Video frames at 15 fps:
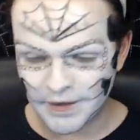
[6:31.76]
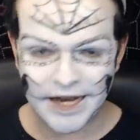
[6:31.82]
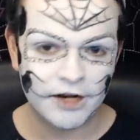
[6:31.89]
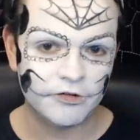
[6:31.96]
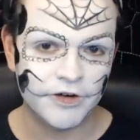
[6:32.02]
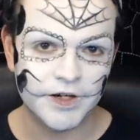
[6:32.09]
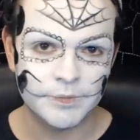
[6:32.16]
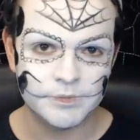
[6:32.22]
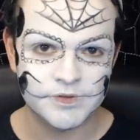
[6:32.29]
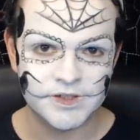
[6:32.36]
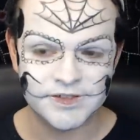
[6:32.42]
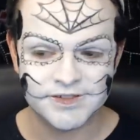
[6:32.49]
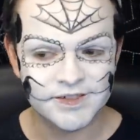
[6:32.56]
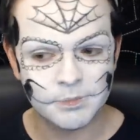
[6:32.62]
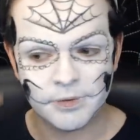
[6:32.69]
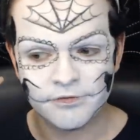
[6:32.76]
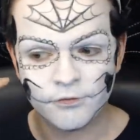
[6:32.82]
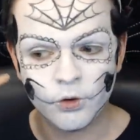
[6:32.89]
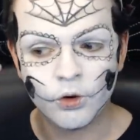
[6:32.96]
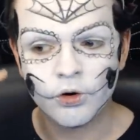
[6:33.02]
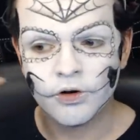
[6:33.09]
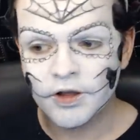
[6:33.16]
black creams as I said
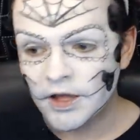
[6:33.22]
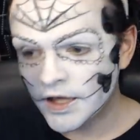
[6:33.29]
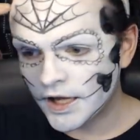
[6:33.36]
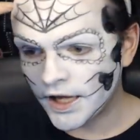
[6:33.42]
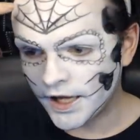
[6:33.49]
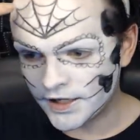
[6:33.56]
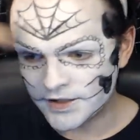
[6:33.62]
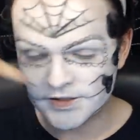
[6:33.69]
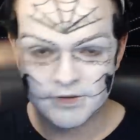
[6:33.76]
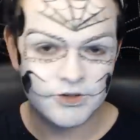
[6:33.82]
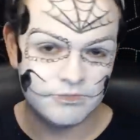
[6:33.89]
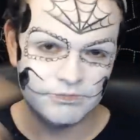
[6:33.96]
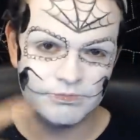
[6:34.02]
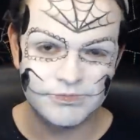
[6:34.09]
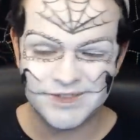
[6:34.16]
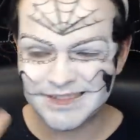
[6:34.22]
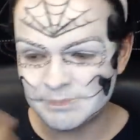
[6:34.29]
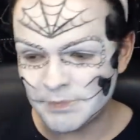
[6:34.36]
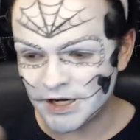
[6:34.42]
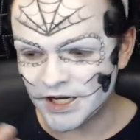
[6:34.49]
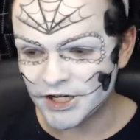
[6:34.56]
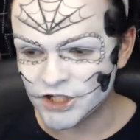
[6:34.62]
before and
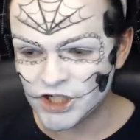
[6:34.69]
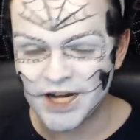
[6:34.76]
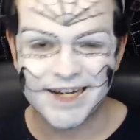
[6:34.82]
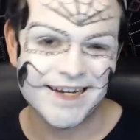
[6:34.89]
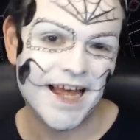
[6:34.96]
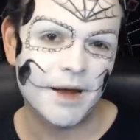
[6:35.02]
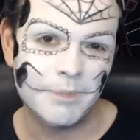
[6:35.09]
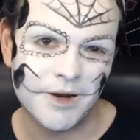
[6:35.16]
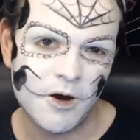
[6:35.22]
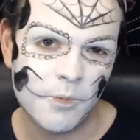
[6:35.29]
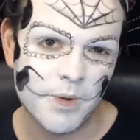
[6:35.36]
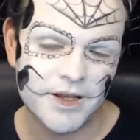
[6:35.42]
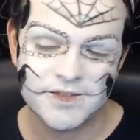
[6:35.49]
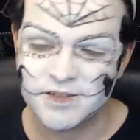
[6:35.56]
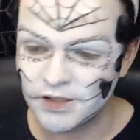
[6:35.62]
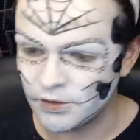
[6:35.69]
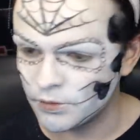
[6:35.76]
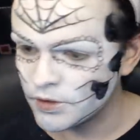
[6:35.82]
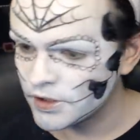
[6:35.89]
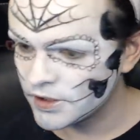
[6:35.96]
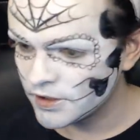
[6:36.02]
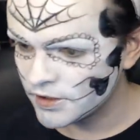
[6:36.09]
uh, shade it up a little bit.
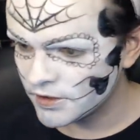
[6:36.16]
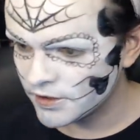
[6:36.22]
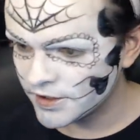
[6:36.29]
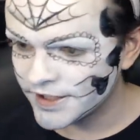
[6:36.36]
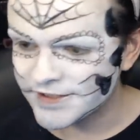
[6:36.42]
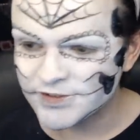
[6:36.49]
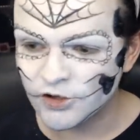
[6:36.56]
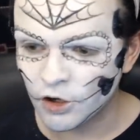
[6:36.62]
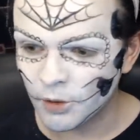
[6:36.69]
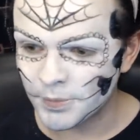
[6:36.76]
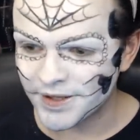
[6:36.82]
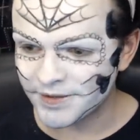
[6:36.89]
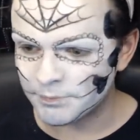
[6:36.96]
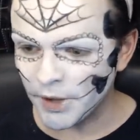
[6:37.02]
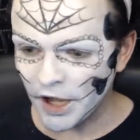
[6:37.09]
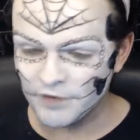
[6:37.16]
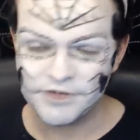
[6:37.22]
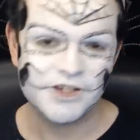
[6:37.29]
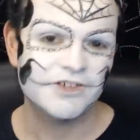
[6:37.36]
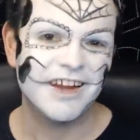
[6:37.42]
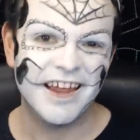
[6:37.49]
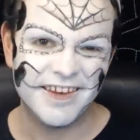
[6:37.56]
So it's not going to be
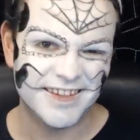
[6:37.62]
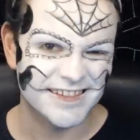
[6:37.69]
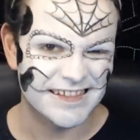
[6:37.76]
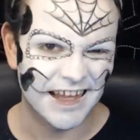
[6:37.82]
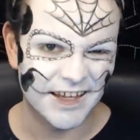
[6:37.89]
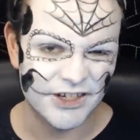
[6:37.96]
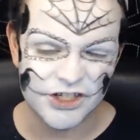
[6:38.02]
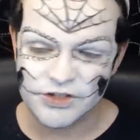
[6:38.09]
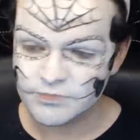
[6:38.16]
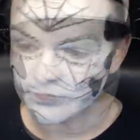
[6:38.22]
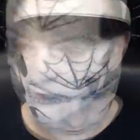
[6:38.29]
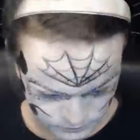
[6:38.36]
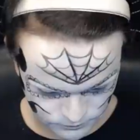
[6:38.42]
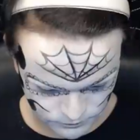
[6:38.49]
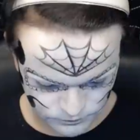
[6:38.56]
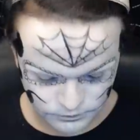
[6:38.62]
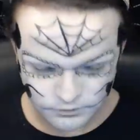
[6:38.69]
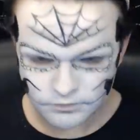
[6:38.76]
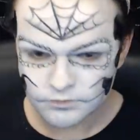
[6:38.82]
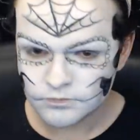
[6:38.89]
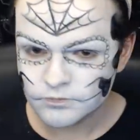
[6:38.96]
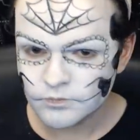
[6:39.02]
perfect at this stage.
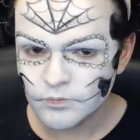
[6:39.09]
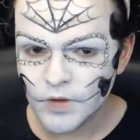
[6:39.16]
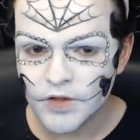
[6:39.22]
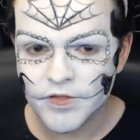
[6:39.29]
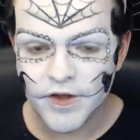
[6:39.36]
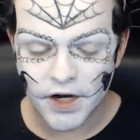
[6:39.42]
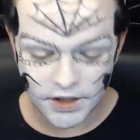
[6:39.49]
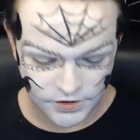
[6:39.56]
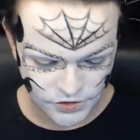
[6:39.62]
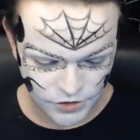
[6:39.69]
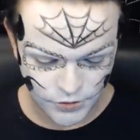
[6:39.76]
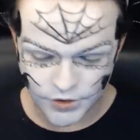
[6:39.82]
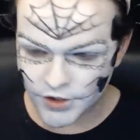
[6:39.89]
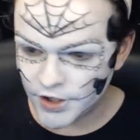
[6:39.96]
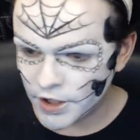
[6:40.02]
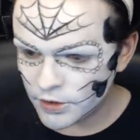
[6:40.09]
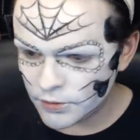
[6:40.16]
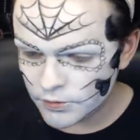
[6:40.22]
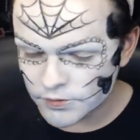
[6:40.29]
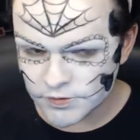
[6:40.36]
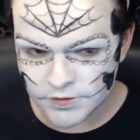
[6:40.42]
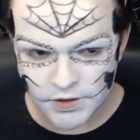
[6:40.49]
And then I can do the
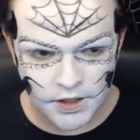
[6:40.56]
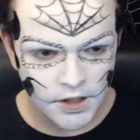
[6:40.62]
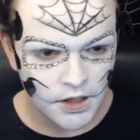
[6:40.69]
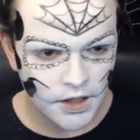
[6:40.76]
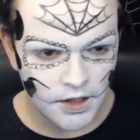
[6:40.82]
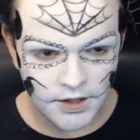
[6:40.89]
nose.